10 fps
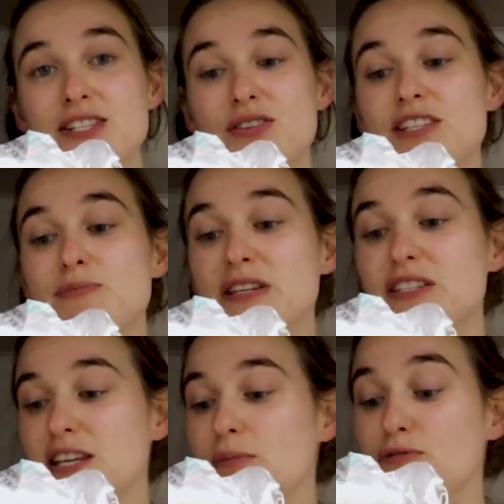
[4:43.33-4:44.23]
so there's been
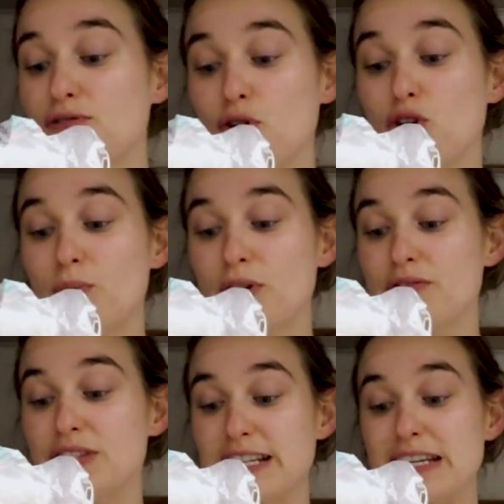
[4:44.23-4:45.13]
some form
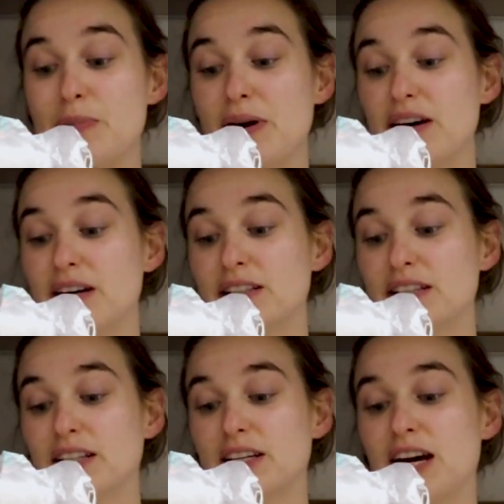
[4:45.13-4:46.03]
of sleeper
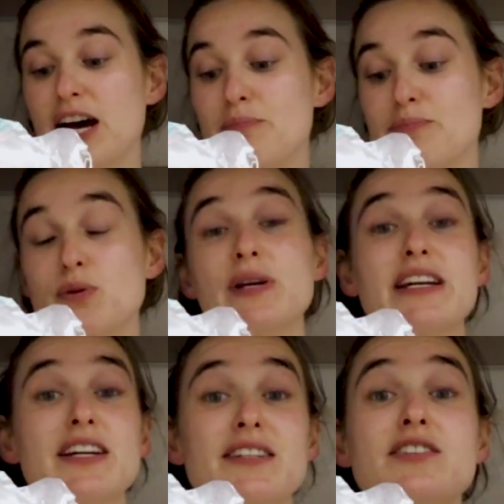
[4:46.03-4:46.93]
between
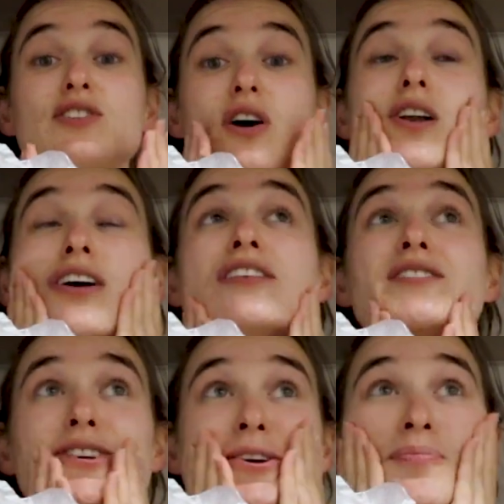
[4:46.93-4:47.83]
London and
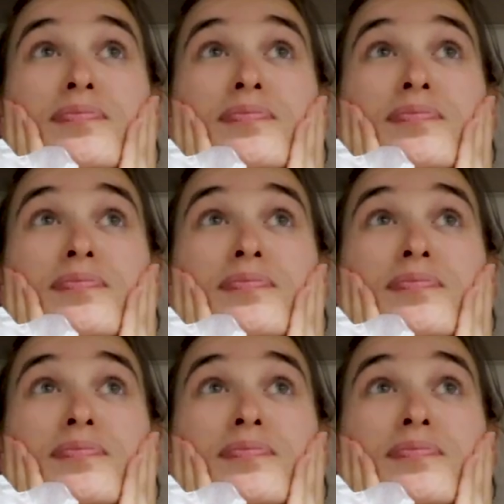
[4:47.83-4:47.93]
Scotland